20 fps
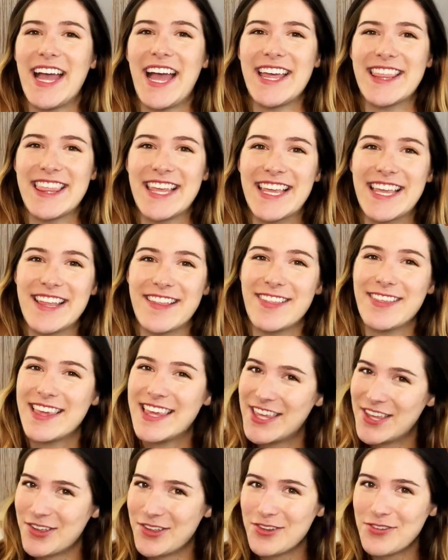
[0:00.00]
I think it's
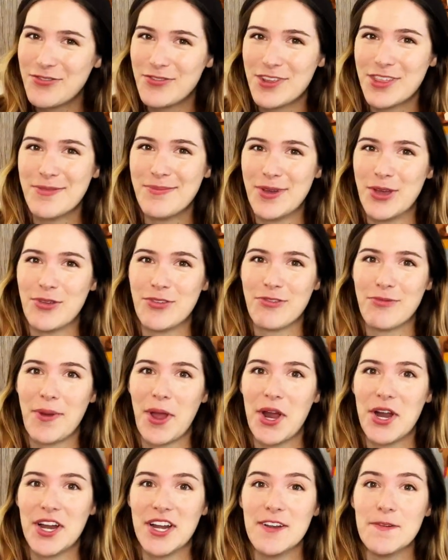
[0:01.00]
healed for the most
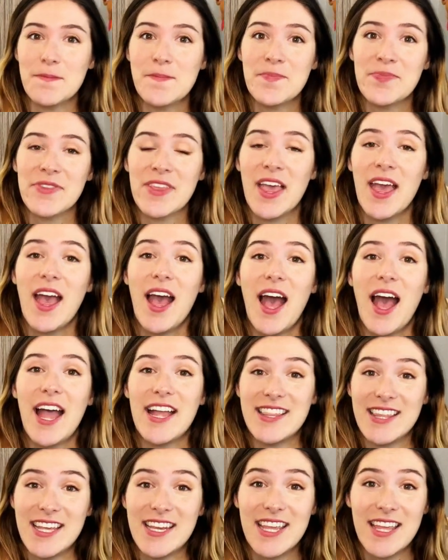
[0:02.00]
part. I
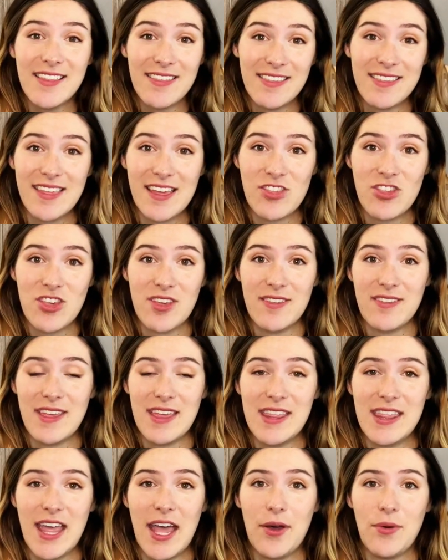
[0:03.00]
did get stitches
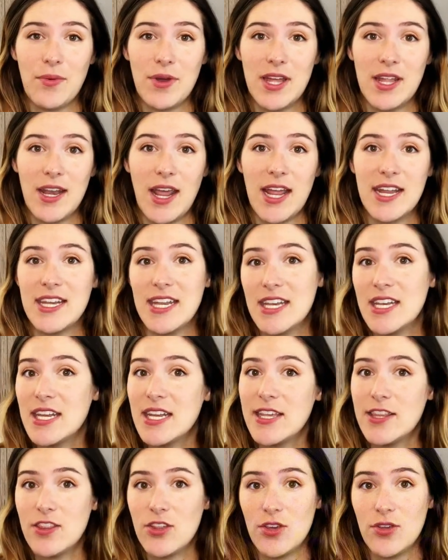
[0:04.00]
in that one. I didn't
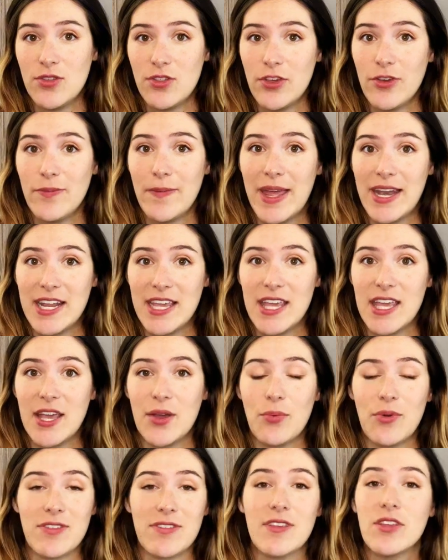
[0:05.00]
need too many.
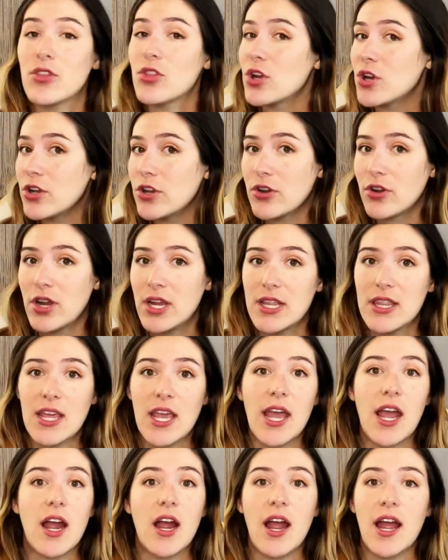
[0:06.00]
It wasn't a 3rd-degree
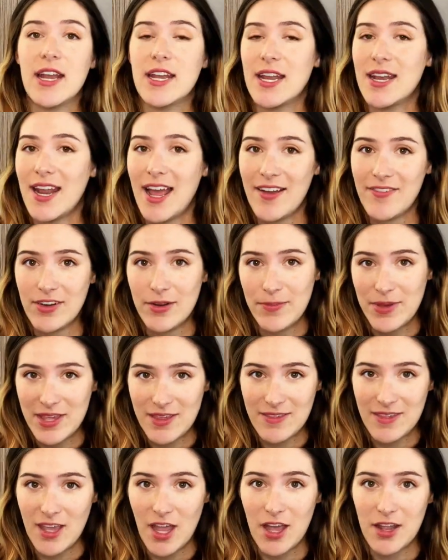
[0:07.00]
tear. I didn't have an
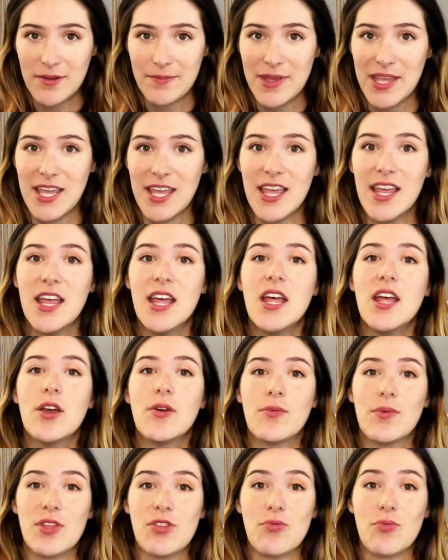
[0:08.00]

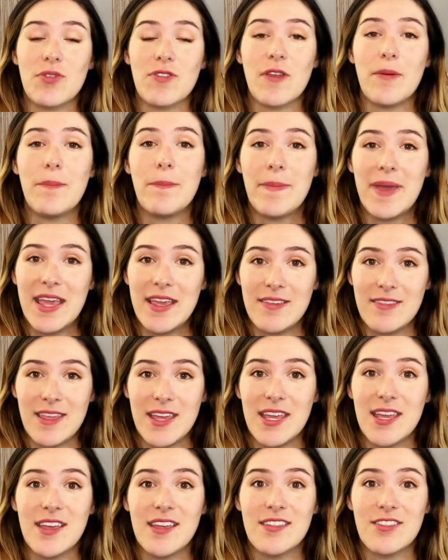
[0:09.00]
episiotomy, which was
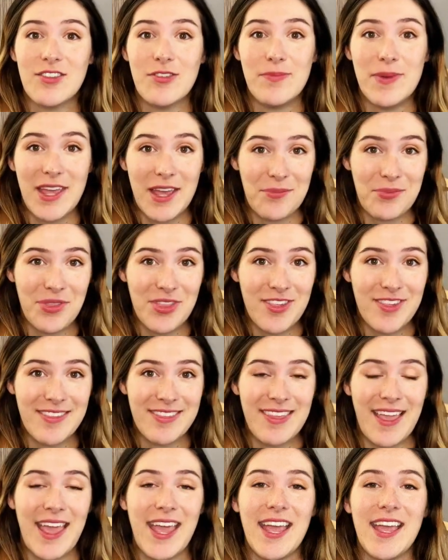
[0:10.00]
amazing to be able to
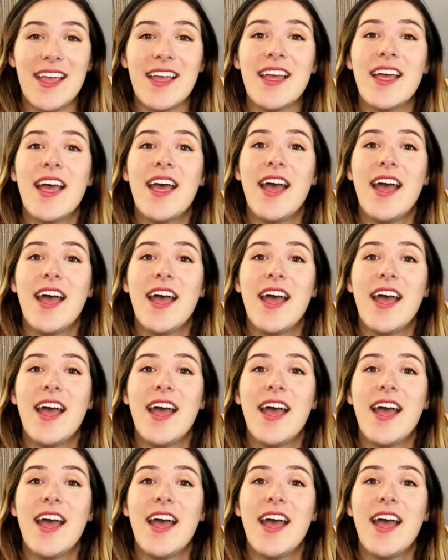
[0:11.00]
say.